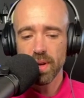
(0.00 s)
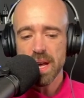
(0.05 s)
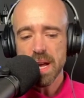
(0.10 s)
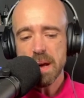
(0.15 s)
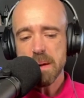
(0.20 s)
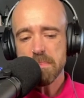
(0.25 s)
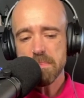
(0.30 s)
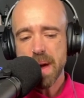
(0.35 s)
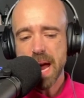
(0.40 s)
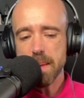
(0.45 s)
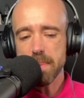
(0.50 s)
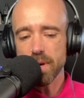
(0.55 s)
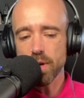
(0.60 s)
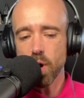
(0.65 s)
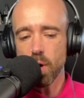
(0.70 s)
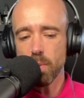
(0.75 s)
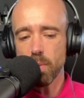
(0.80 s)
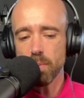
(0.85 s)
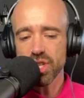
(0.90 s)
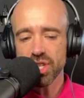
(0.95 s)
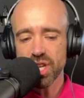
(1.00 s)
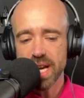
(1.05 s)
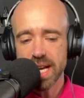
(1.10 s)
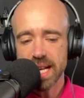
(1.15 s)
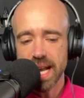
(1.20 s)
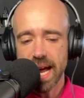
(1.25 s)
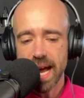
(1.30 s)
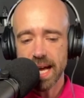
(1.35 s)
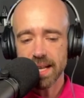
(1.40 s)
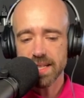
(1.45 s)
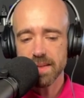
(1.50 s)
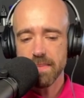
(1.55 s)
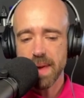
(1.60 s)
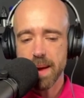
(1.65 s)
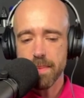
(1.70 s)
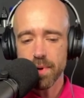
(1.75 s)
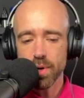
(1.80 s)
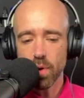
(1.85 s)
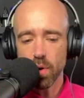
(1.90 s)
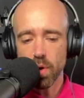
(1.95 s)
Maybe not Machine Heads,
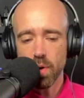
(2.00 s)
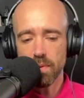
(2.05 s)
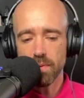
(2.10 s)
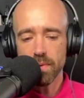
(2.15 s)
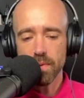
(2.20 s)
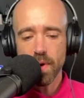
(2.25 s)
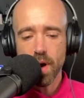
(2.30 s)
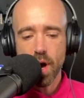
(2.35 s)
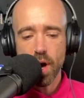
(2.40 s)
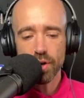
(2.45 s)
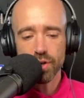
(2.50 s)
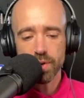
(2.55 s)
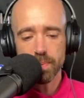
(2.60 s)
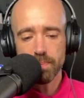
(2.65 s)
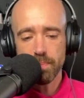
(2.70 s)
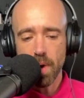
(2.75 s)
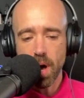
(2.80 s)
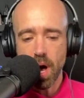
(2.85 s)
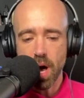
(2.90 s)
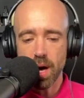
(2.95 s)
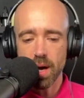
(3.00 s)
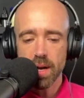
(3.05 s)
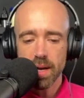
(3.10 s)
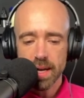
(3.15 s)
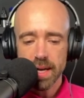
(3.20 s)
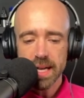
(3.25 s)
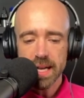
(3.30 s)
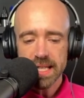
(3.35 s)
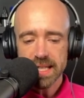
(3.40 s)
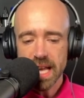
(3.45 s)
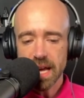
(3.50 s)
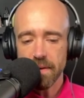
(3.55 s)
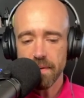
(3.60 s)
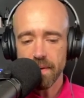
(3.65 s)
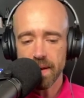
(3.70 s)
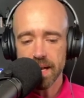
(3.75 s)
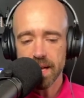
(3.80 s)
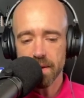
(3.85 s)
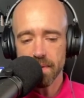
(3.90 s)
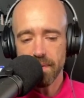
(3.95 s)
maybe not Converge, but
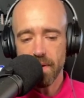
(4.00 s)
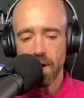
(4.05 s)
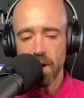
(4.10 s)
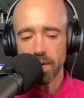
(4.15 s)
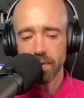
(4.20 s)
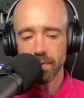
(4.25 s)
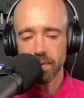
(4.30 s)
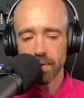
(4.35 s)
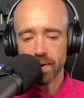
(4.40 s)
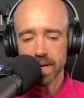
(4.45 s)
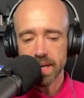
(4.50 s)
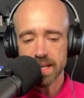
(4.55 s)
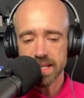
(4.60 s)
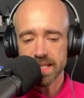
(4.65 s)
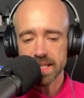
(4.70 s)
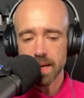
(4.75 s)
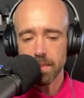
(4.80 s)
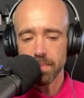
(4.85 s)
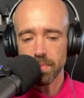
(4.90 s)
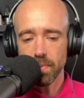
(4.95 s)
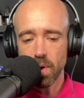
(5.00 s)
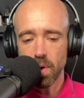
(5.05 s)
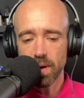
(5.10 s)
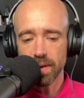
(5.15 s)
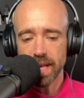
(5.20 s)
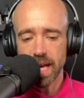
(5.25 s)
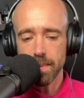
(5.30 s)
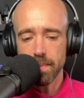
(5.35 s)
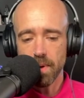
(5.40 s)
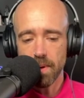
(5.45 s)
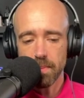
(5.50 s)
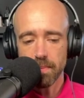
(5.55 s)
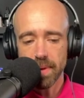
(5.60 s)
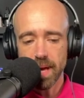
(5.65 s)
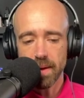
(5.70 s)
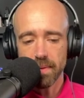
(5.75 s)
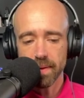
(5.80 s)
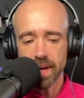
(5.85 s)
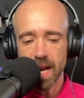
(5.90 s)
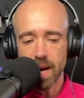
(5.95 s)
definitely the first three: Slipknot, Napalm
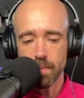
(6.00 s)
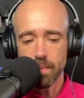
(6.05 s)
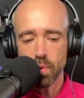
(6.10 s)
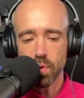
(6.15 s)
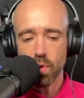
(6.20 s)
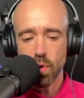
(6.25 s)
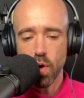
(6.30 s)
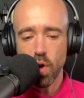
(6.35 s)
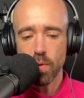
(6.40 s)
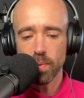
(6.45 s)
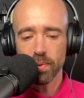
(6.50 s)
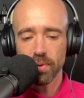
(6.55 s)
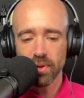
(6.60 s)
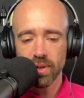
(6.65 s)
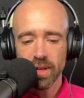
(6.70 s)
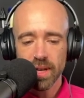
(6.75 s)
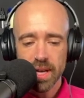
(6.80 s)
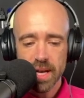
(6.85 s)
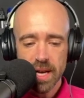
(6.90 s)
Death, Cannibal Corpse.